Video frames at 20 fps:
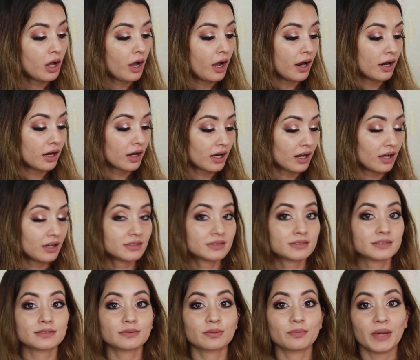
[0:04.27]

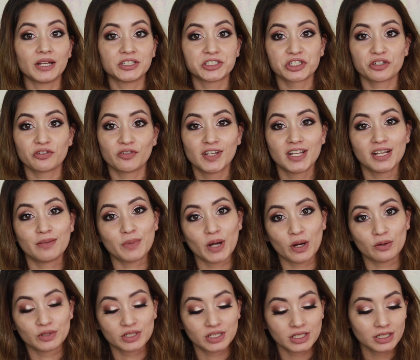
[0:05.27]
Hourglass Magic Veil
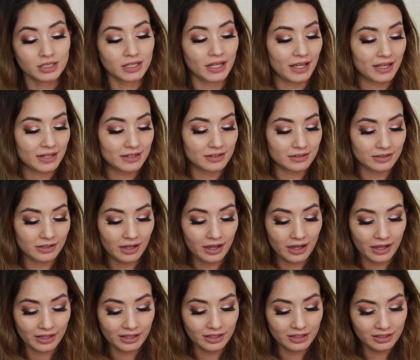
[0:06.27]
powder, and
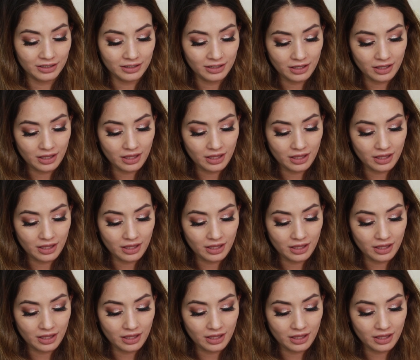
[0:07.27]
I